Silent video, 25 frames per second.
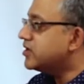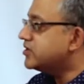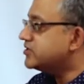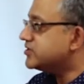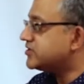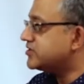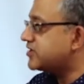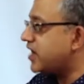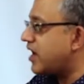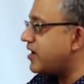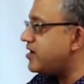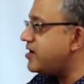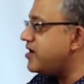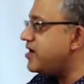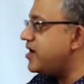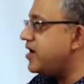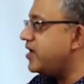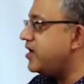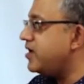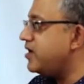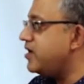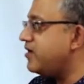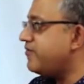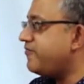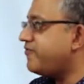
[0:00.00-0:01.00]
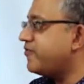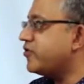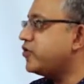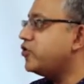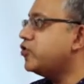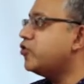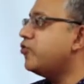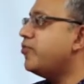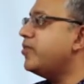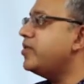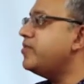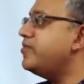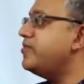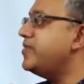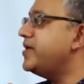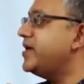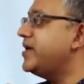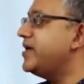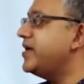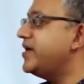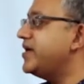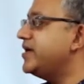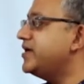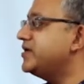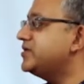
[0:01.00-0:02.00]
Suddenly, for human
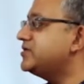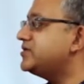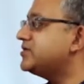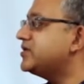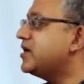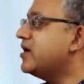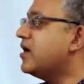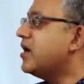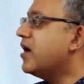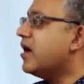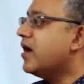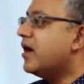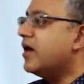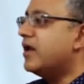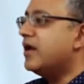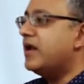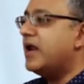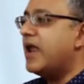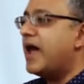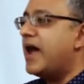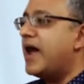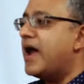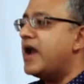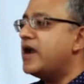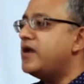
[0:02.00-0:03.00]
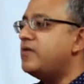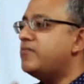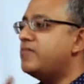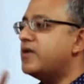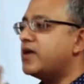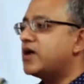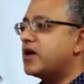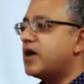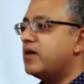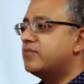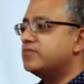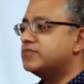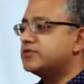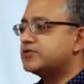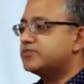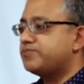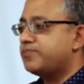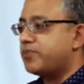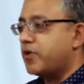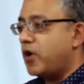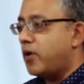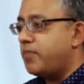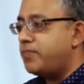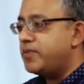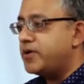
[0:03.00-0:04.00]
beings, land becomes
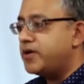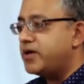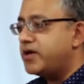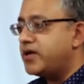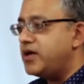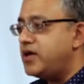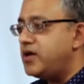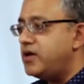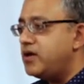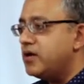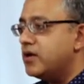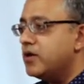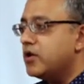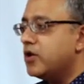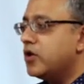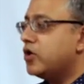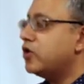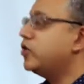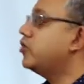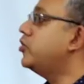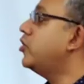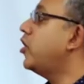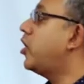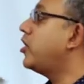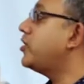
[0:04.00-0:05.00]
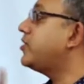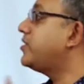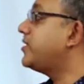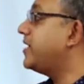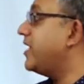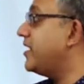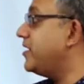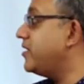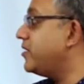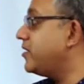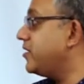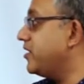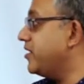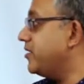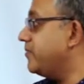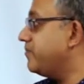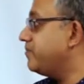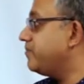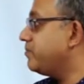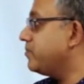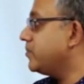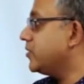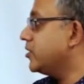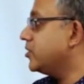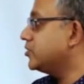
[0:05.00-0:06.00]
property, not territory.
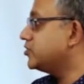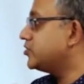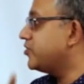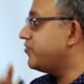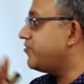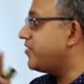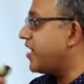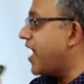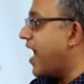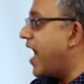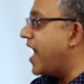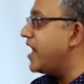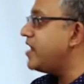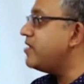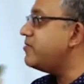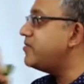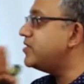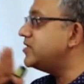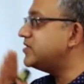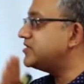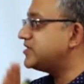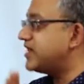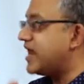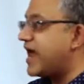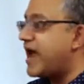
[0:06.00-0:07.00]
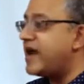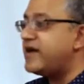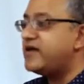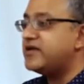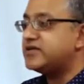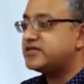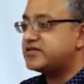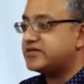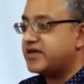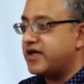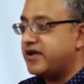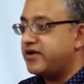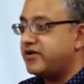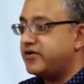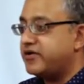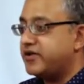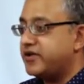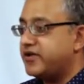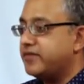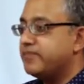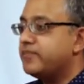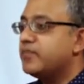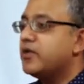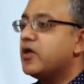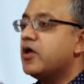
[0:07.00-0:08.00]
So for animals, land is
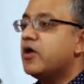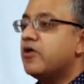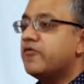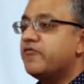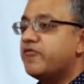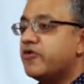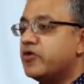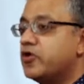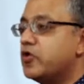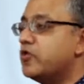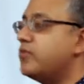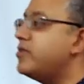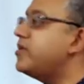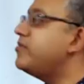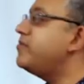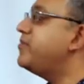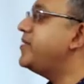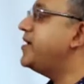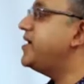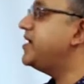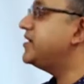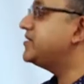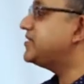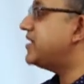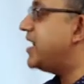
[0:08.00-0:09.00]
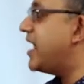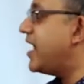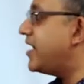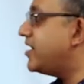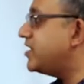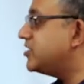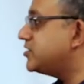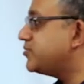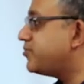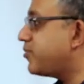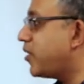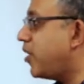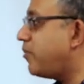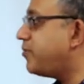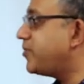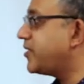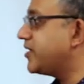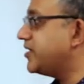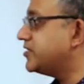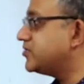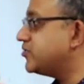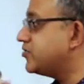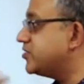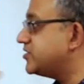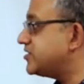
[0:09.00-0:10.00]
territory. For human beings, land is
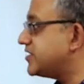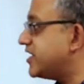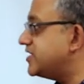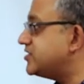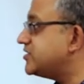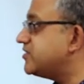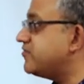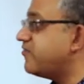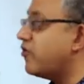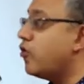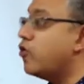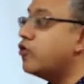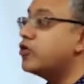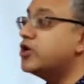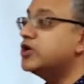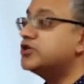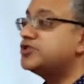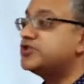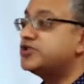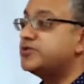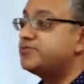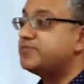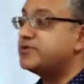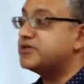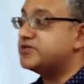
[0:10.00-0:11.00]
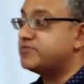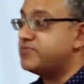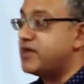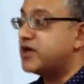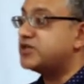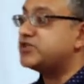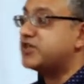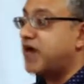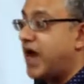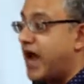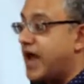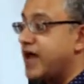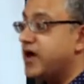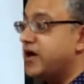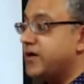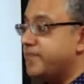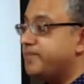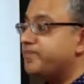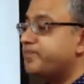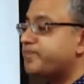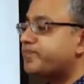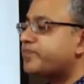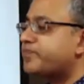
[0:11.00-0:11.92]
property. So the sense of ownership is much higher.